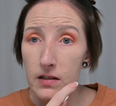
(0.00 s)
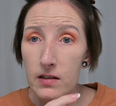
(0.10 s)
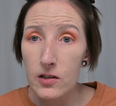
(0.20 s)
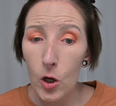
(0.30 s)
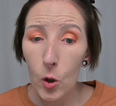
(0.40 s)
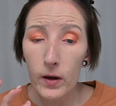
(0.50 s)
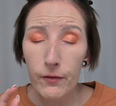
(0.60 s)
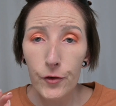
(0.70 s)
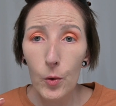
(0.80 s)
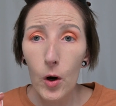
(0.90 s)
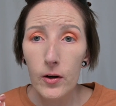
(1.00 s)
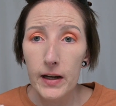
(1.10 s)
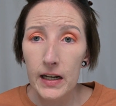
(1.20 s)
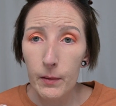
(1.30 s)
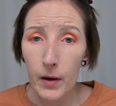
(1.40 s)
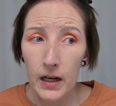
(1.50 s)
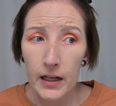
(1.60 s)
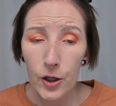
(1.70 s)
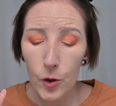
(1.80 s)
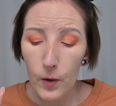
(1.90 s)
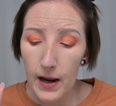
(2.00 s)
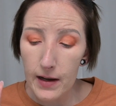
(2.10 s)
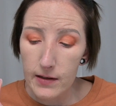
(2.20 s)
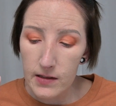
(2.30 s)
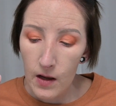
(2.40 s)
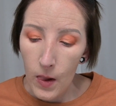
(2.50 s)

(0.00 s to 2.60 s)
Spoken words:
So if you are anybody who has,